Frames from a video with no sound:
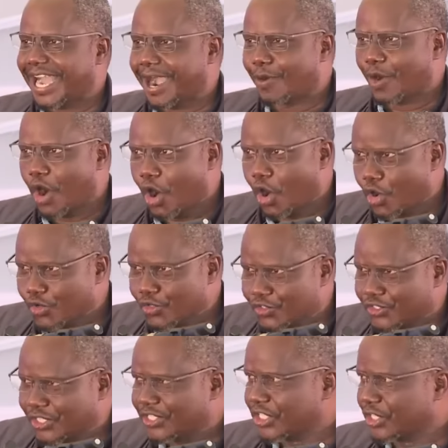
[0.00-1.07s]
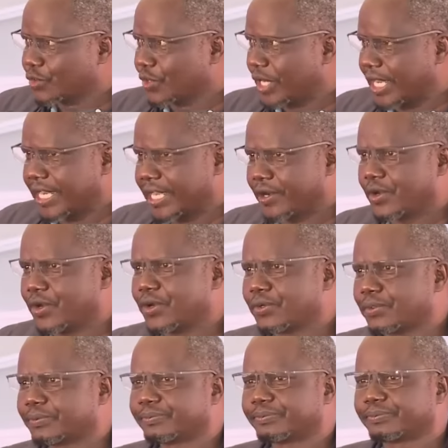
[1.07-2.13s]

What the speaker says: Our host siku ya leo